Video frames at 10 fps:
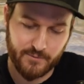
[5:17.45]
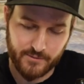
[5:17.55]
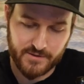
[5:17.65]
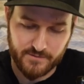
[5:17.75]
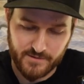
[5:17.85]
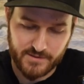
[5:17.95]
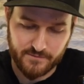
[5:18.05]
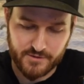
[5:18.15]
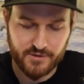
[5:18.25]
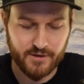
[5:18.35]
It works for this
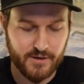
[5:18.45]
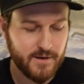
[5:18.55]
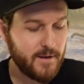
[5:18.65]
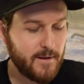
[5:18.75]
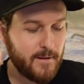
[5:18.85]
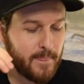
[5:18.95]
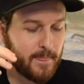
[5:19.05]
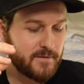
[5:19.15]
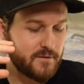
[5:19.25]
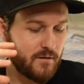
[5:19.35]
for sure.
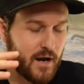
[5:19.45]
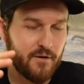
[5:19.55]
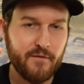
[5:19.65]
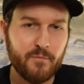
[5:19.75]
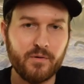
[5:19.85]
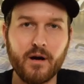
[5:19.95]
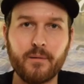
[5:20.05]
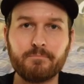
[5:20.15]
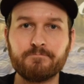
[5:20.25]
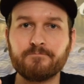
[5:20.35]
So I don't have a
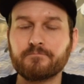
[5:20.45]
problem